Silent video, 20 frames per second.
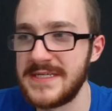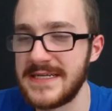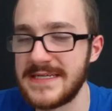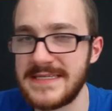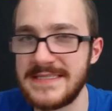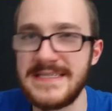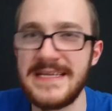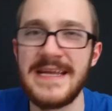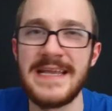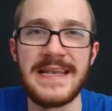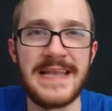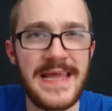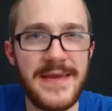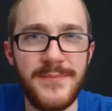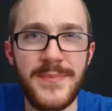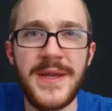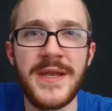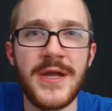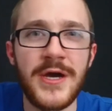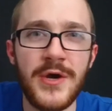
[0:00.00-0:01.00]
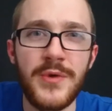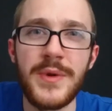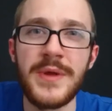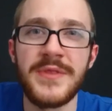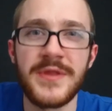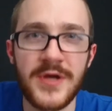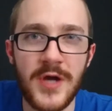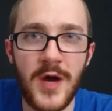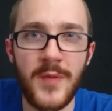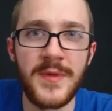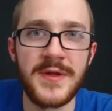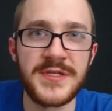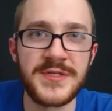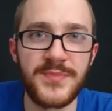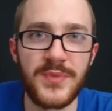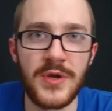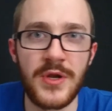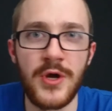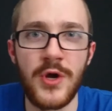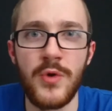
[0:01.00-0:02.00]
2016. Let me know in the
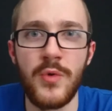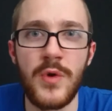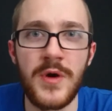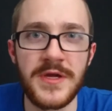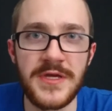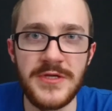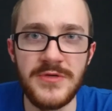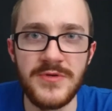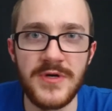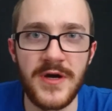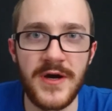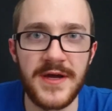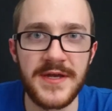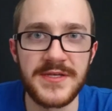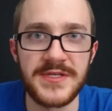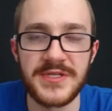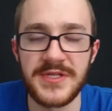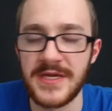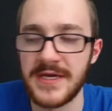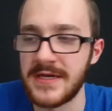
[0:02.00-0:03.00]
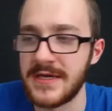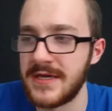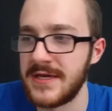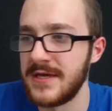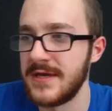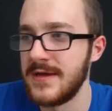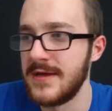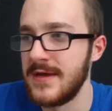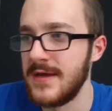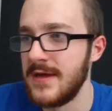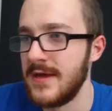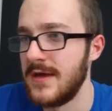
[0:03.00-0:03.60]
comments below what you guys think.